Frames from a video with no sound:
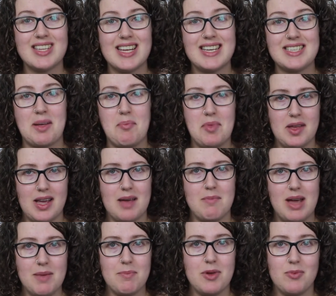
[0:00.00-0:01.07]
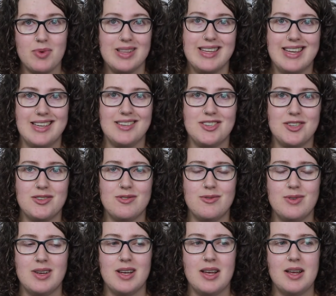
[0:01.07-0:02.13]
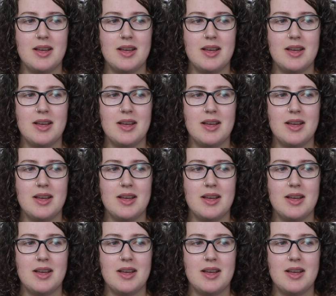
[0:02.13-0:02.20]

like something I might be really into,